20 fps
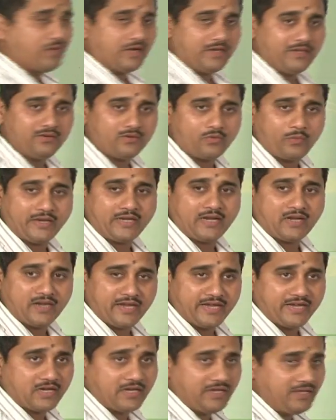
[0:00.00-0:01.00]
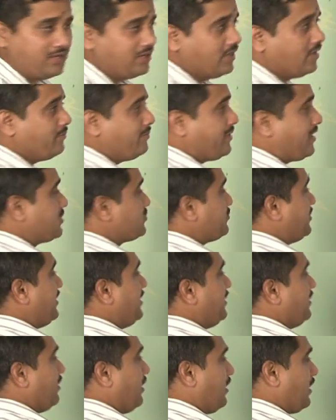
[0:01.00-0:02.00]
one quite unlikely because
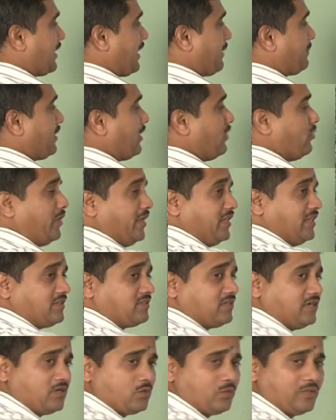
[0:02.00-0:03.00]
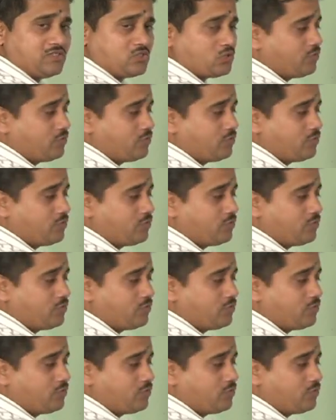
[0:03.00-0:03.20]
we uh, kept on doing the third one.